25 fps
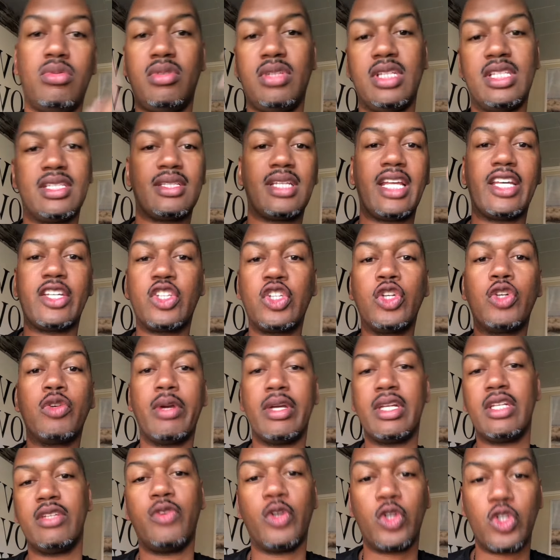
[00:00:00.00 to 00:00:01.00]
this like
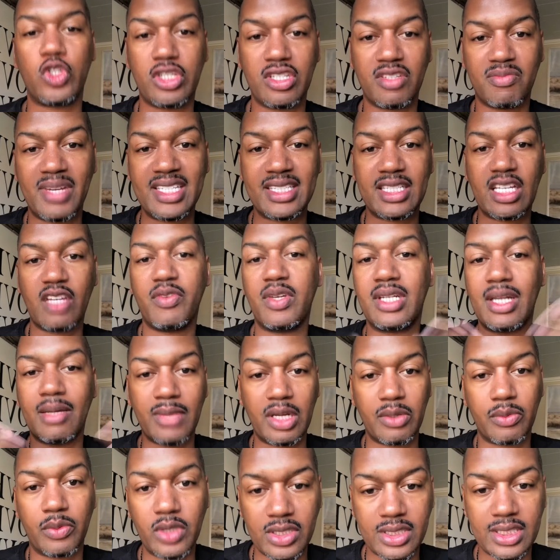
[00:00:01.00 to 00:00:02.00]
curated version of myself and not
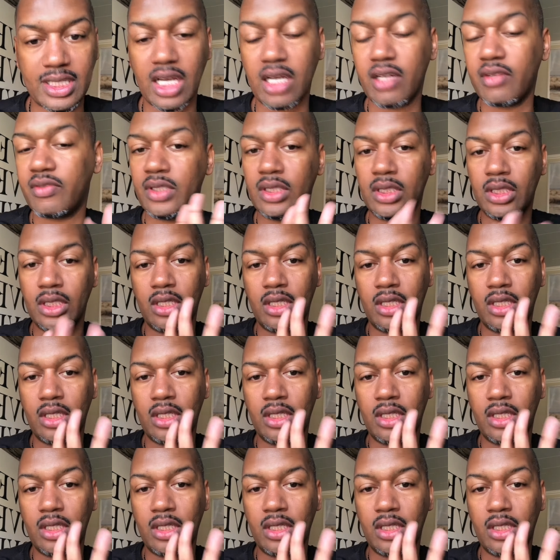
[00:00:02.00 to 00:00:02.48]
my real self.